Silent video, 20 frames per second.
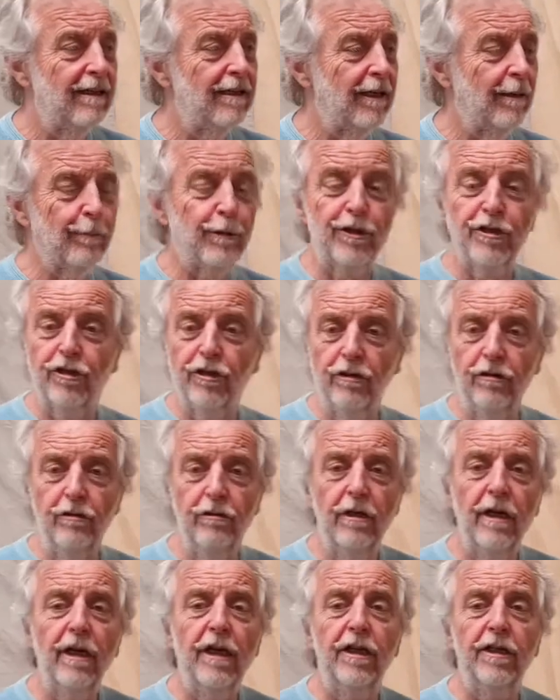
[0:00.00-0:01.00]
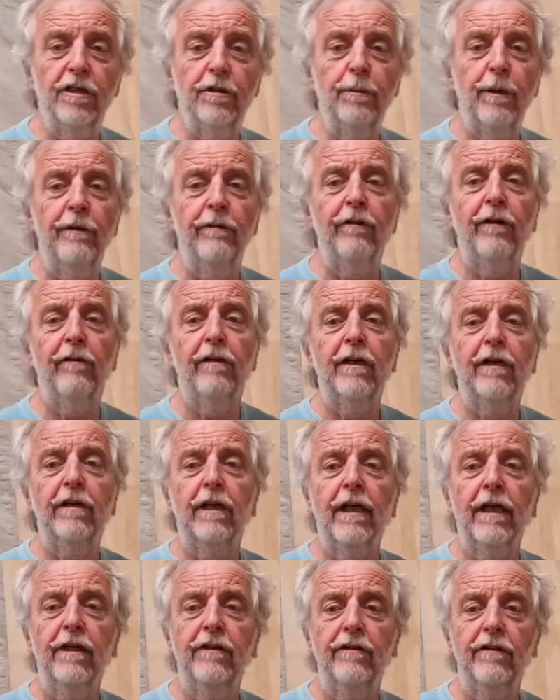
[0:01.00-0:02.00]
Number 2, it should be very
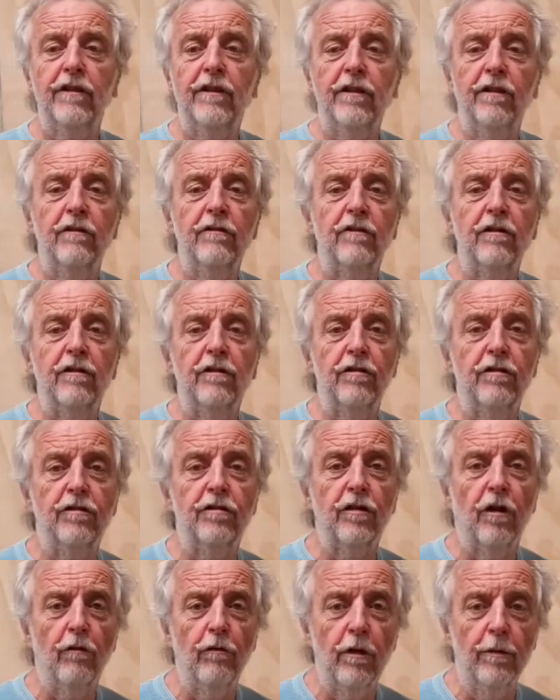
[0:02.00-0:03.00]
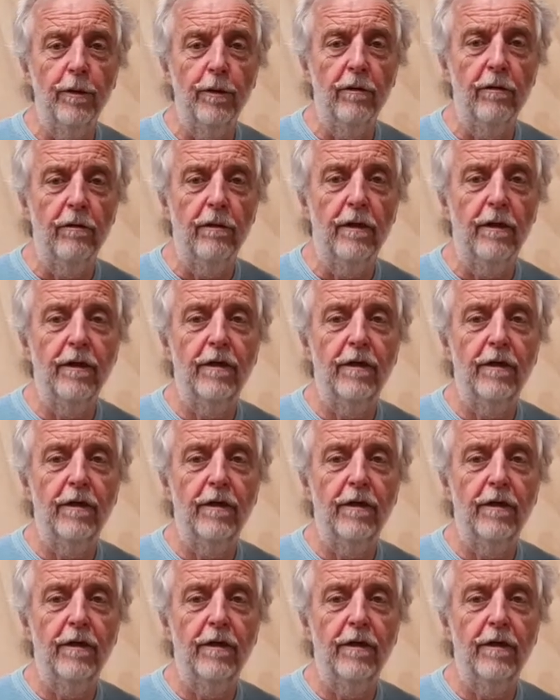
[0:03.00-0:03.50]
easy to use and controllable.